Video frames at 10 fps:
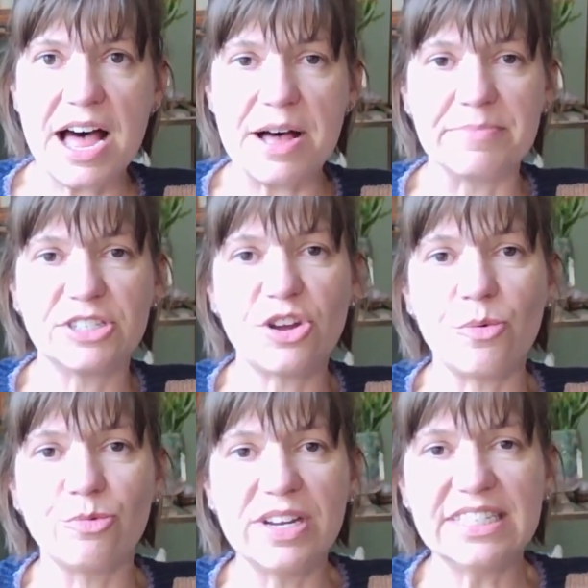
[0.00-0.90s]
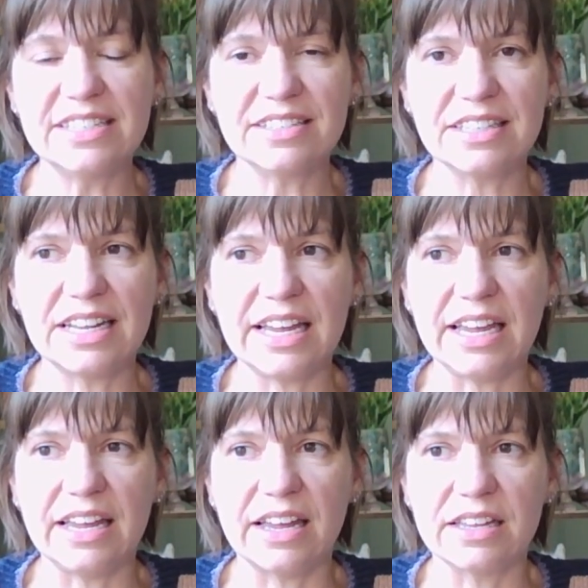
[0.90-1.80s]
So
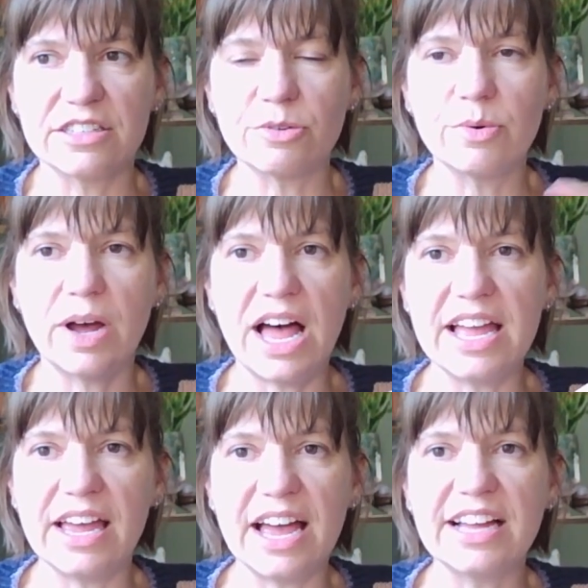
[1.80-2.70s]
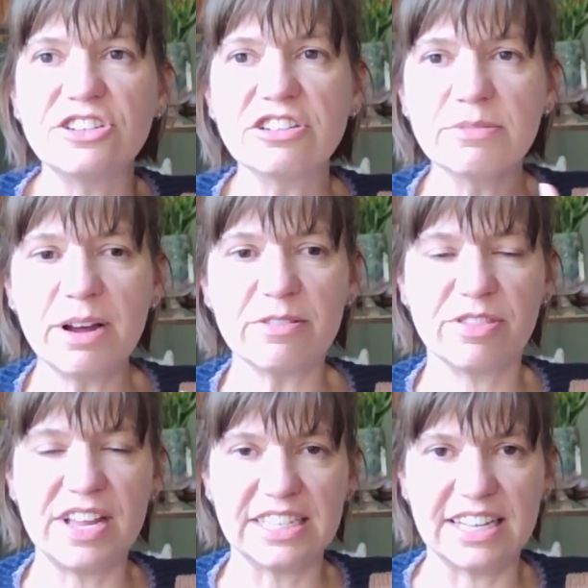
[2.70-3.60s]
recently, I had talked about
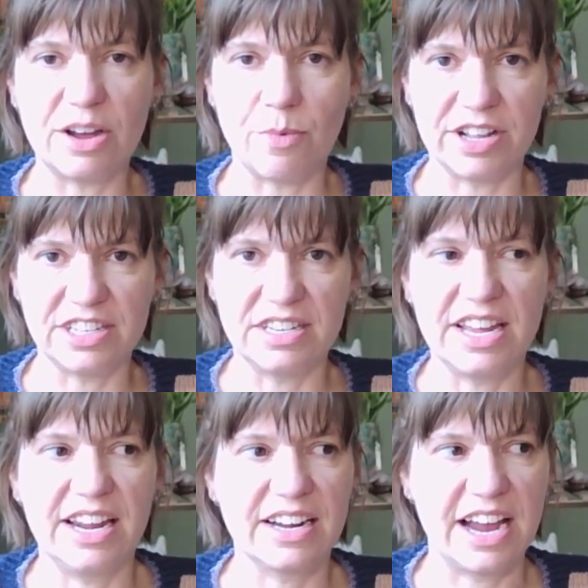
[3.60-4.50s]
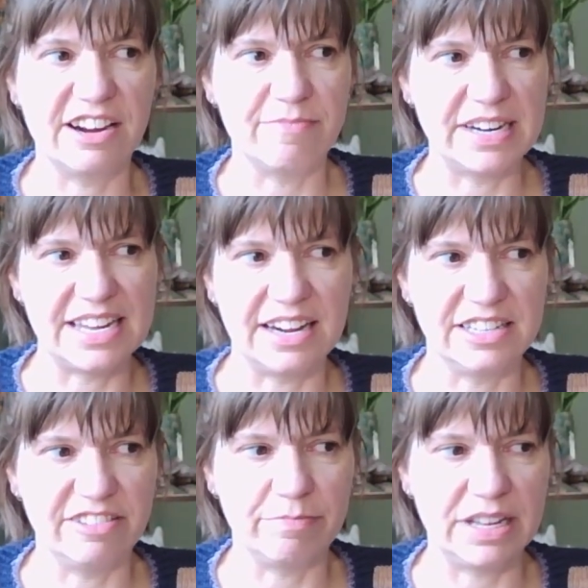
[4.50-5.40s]
things that I wanted to knit and kind of my
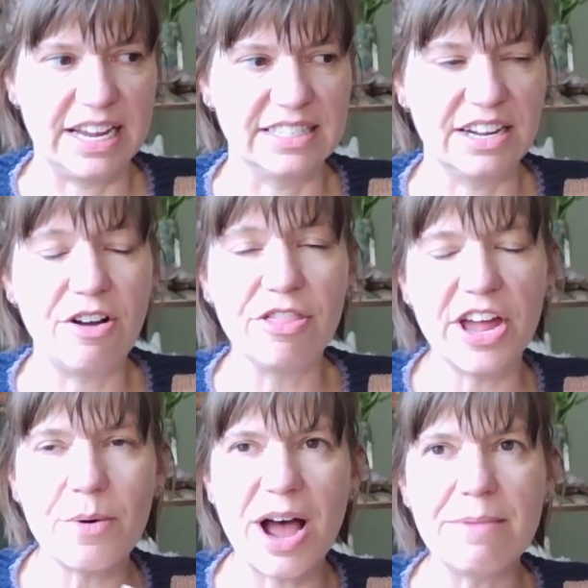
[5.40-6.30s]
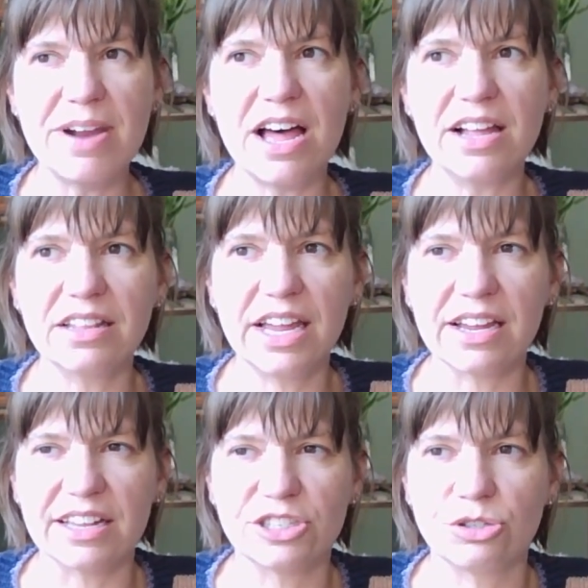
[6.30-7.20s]
tentative plans. And although I'm not like
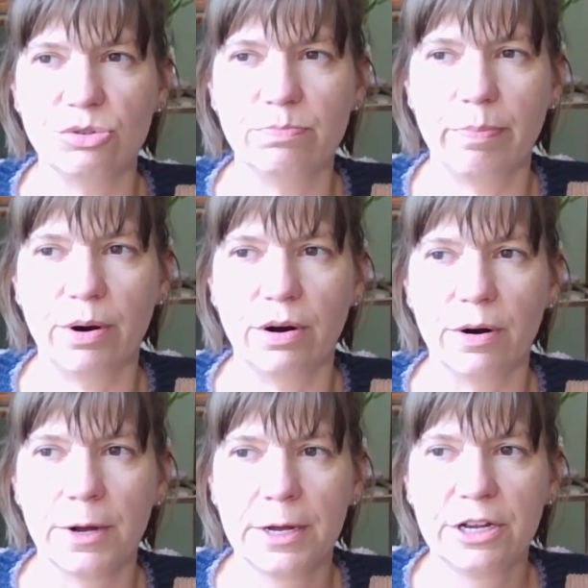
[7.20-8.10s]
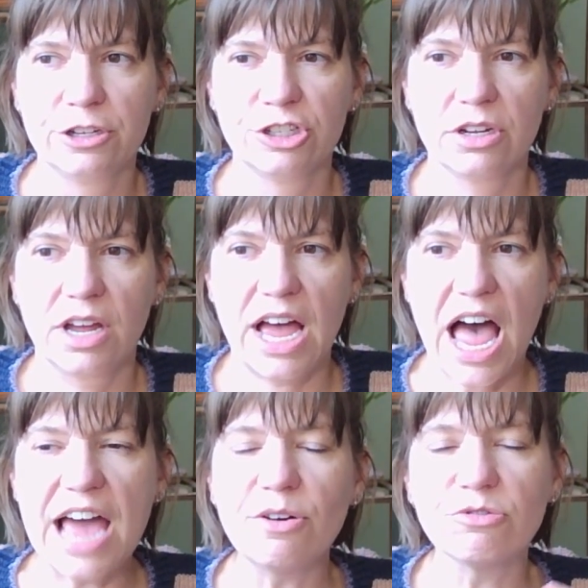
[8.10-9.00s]

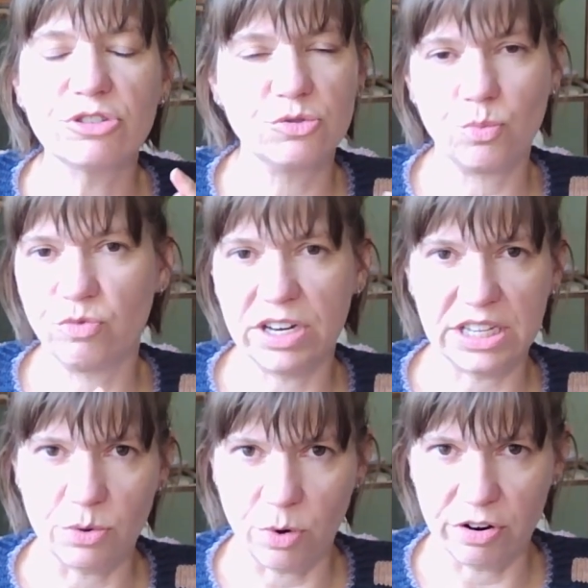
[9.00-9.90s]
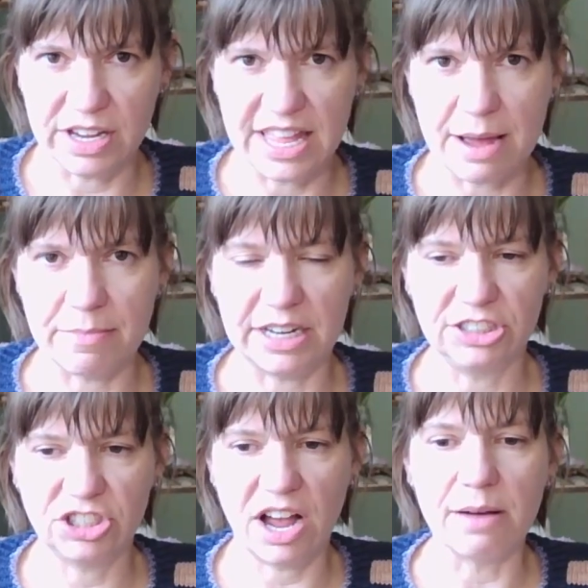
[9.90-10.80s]
I don't really worry that
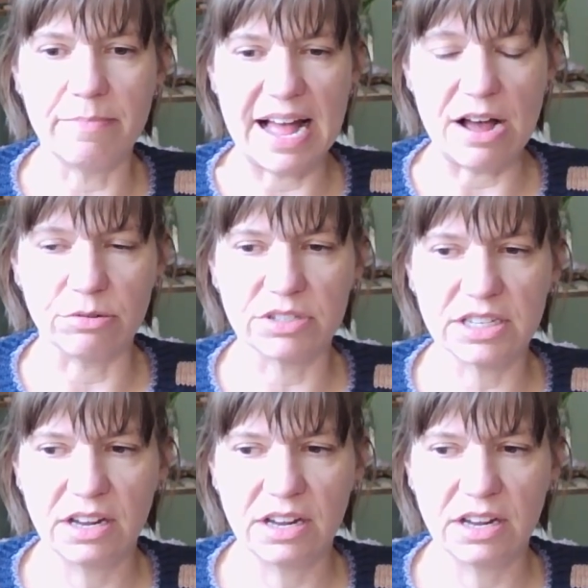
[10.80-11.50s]
much about